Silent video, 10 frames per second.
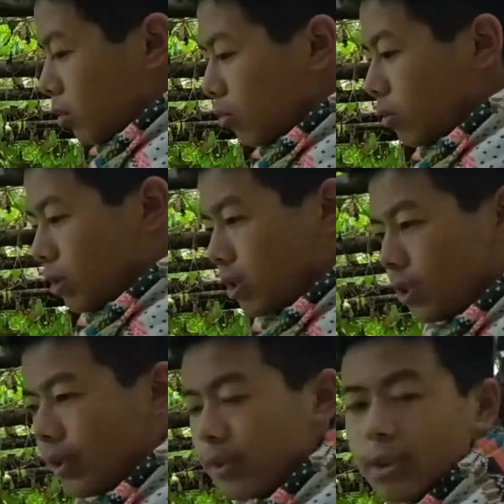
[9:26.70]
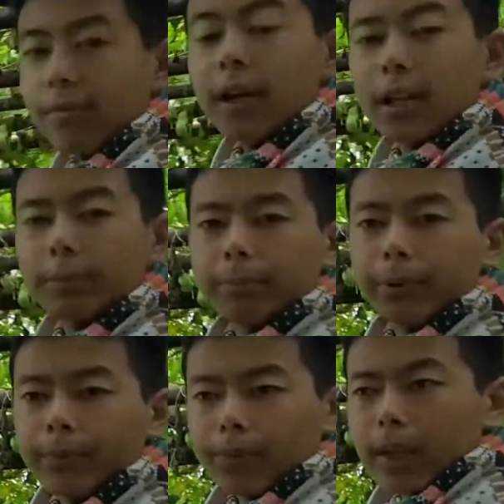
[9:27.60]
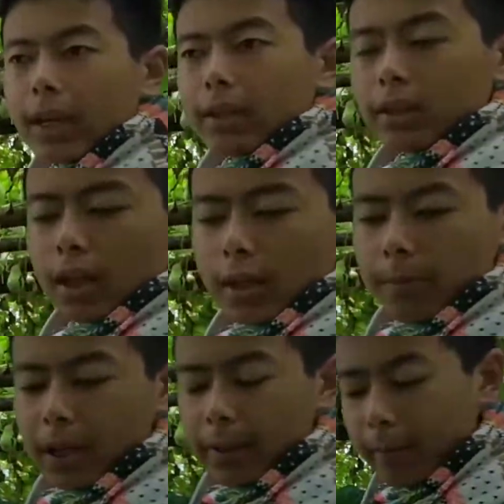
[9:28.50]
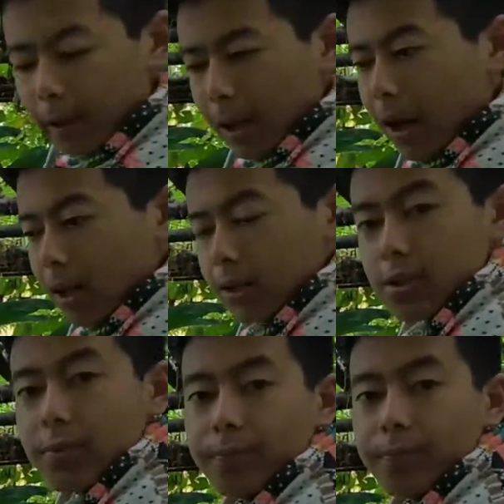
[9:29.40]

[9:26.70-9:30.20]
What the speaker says: roots develop, they become large